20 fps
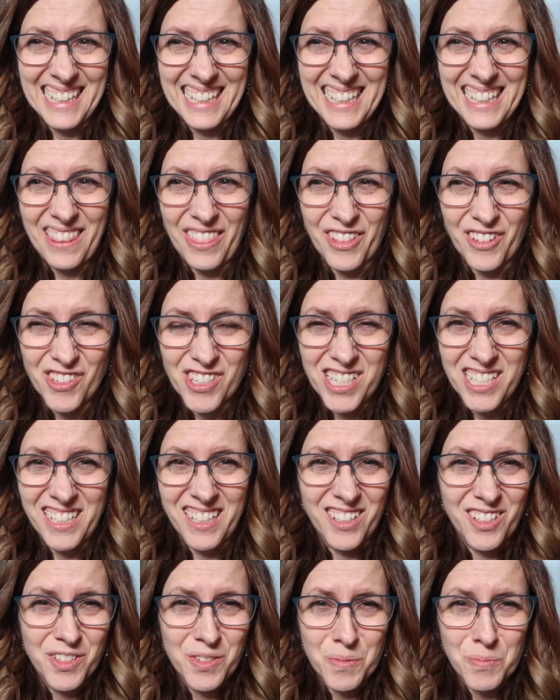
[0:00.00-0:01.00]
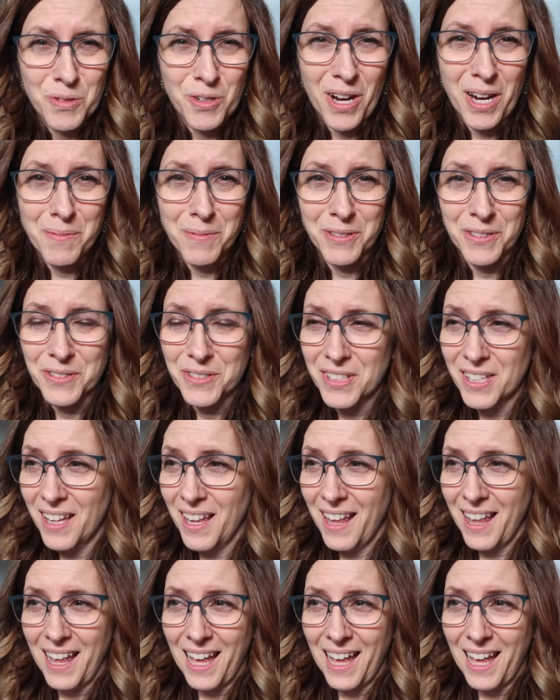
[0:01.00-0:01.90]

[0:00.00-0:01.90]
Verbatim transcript: I hit thirteen hundred subscribers.